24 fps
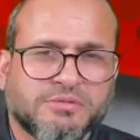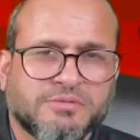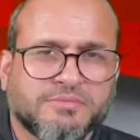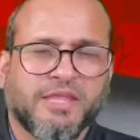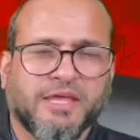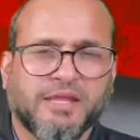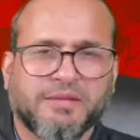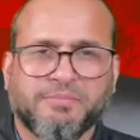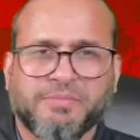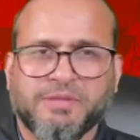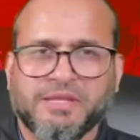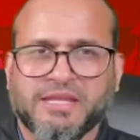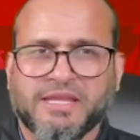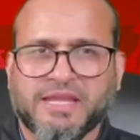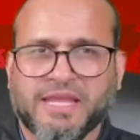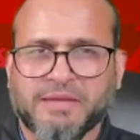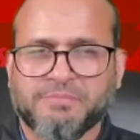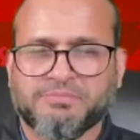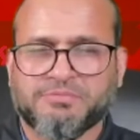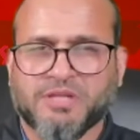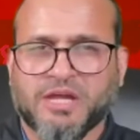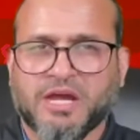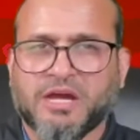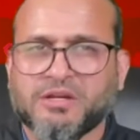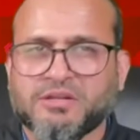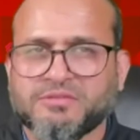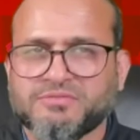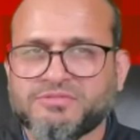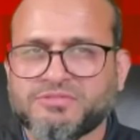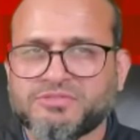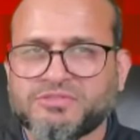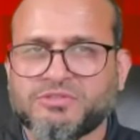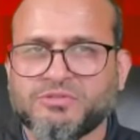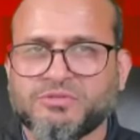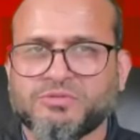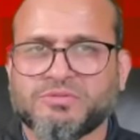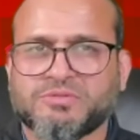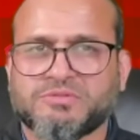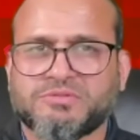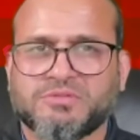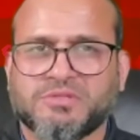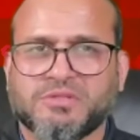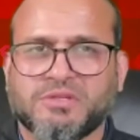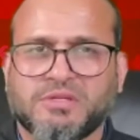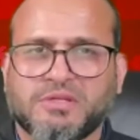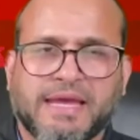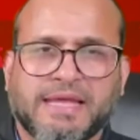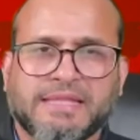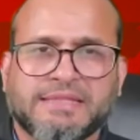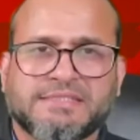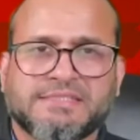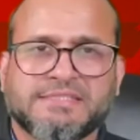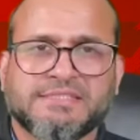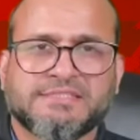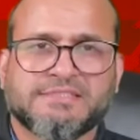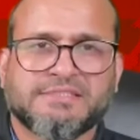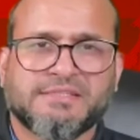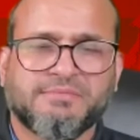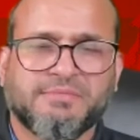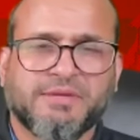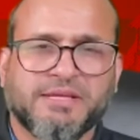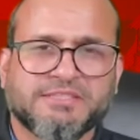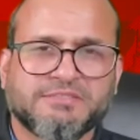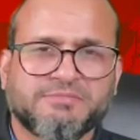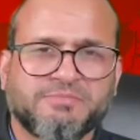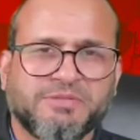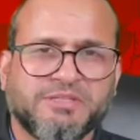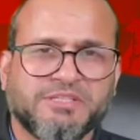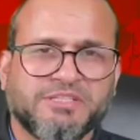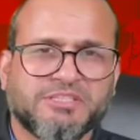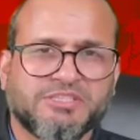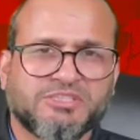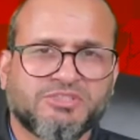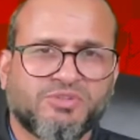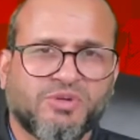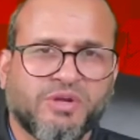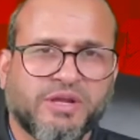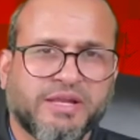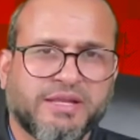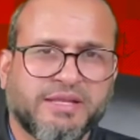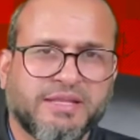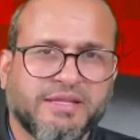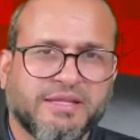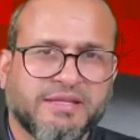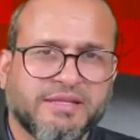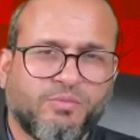They are being kept out of schools. Health system has been destroyed.